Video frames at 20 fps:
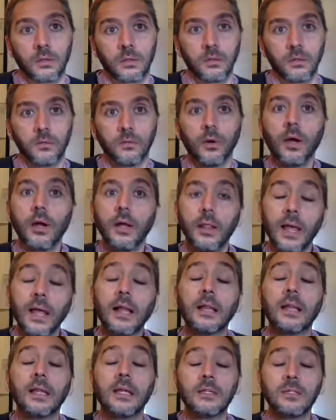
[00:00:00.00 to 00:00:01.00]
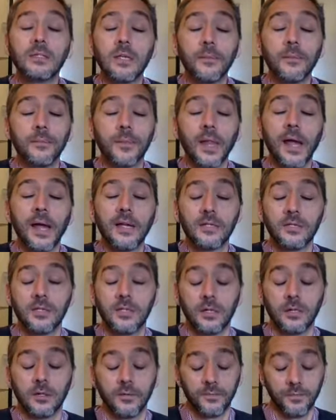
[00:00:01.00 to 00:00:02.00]
right? That cleans up
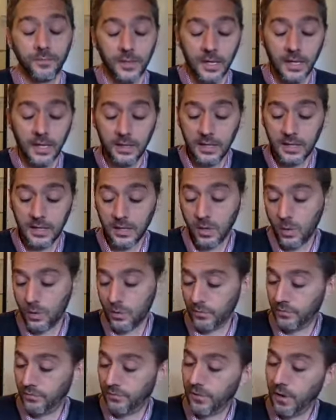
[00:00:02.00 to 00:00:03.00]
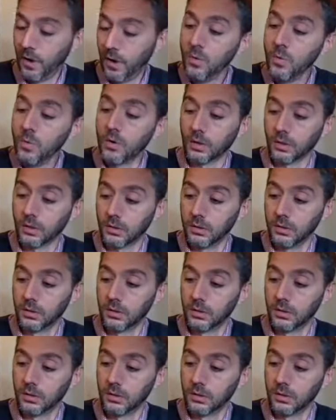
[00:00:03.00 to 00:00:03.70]
last year. And then going forward,